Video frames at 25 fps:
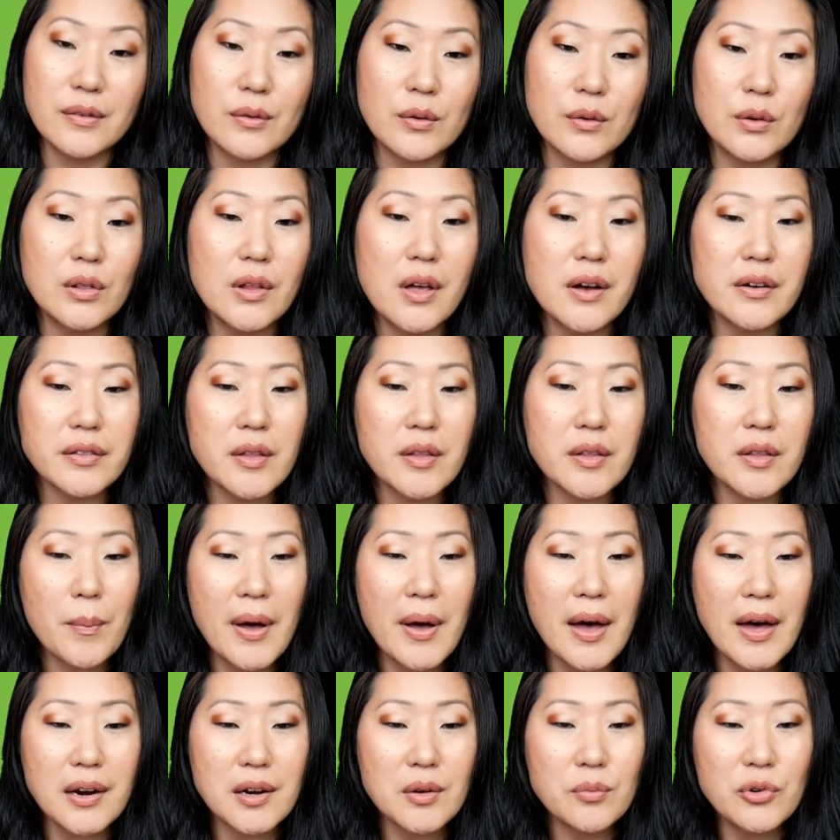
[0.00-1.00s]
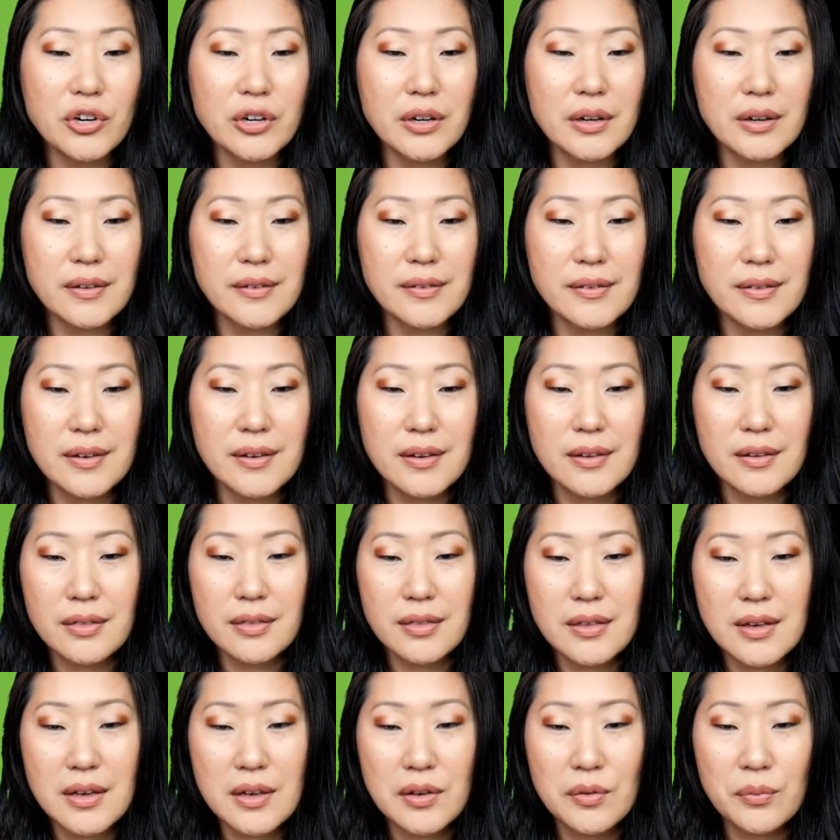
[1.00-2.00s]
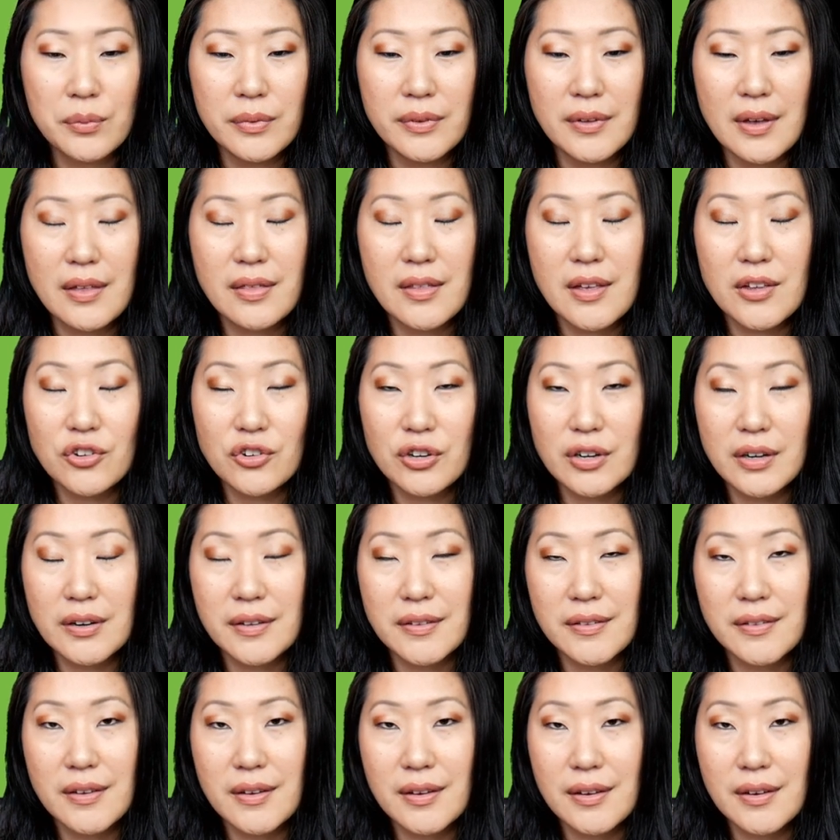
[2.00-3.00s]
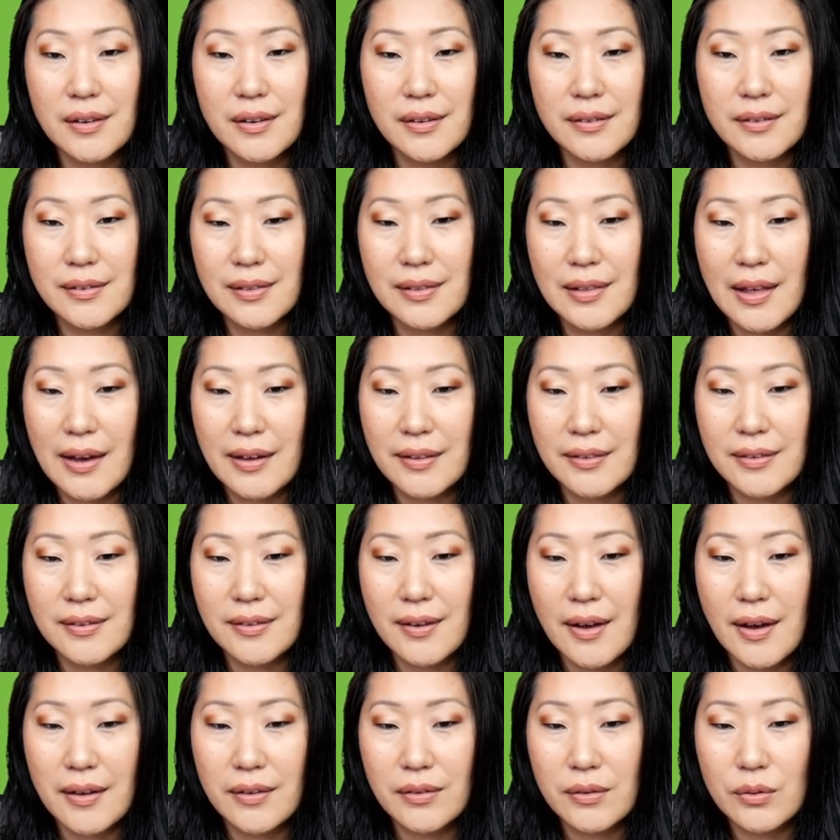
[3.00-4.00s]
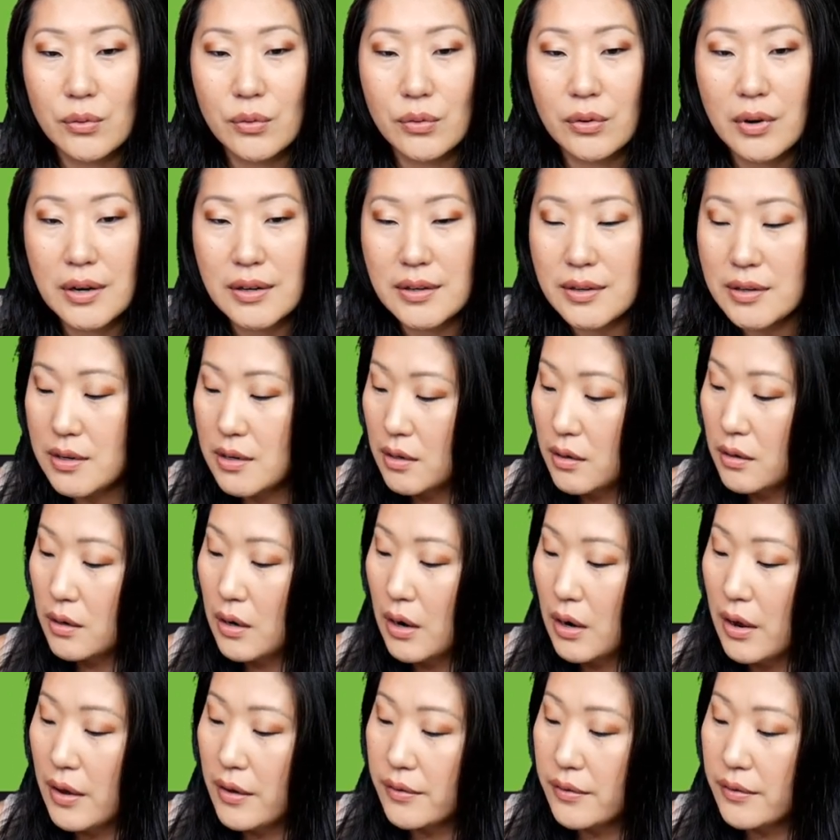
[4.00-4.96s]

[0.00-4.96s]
So along the bottom, you're going to see themes and then you're going to see slide size right here.